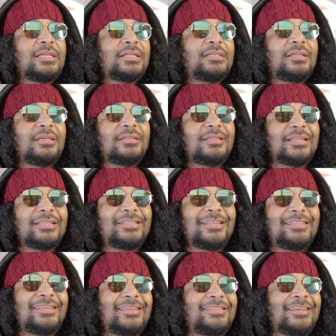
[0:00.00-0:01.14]
get to
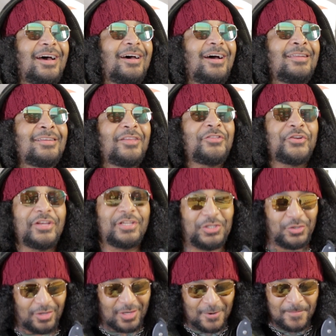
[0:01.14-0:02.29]
this another
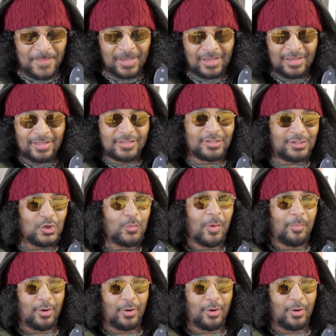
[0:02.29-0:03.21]
issue though. The Super